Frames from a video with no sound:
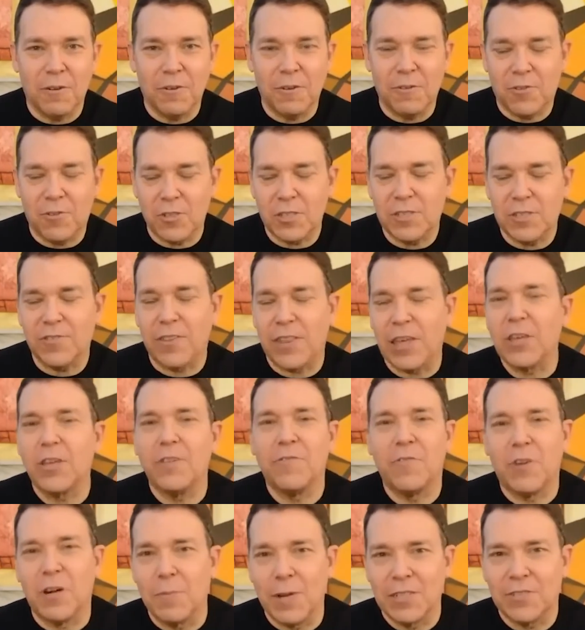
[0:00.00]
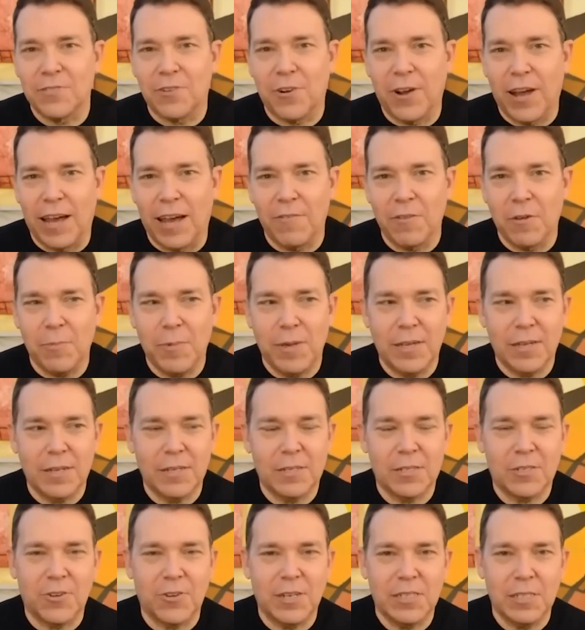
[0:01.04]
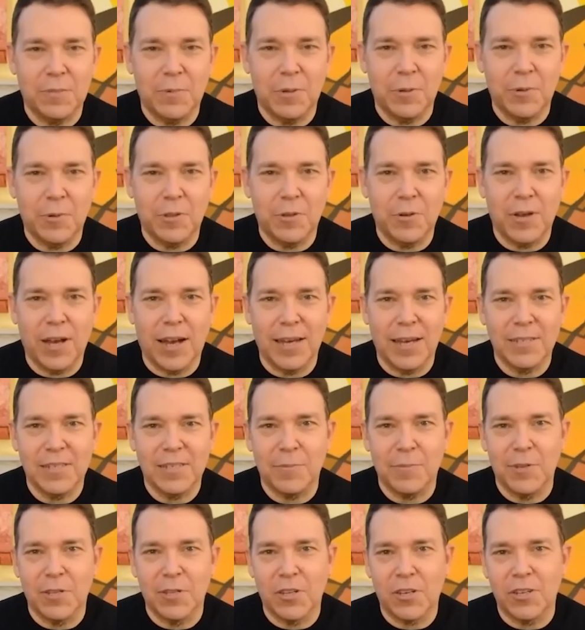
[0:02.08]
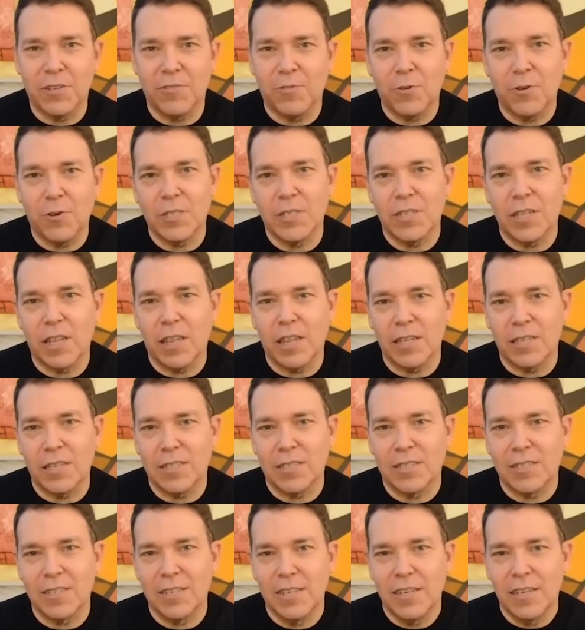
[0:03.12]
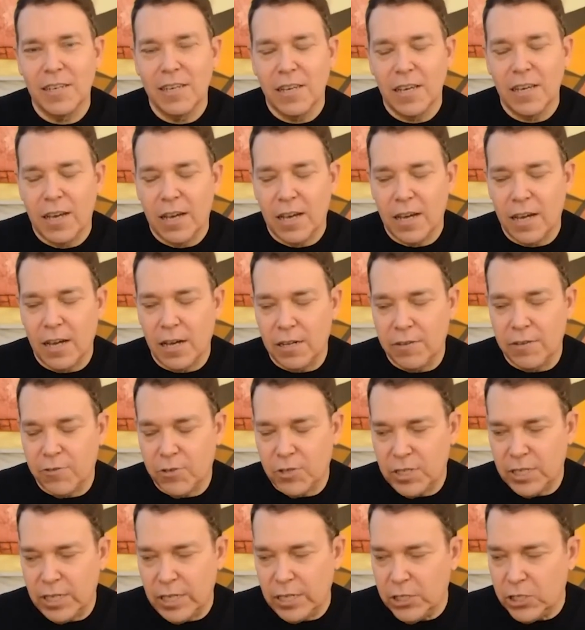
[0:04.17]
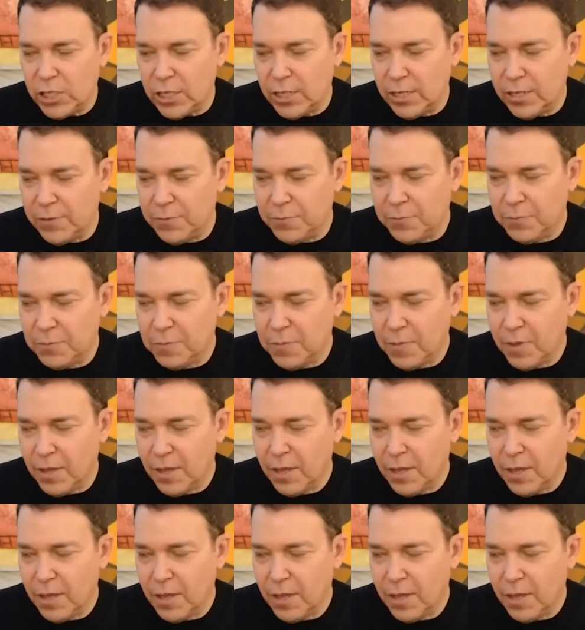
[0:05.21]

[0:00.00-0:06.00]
Well, first of all, thank you very much for having me. It's great to be with you guys. I've been looking forward to this conversation.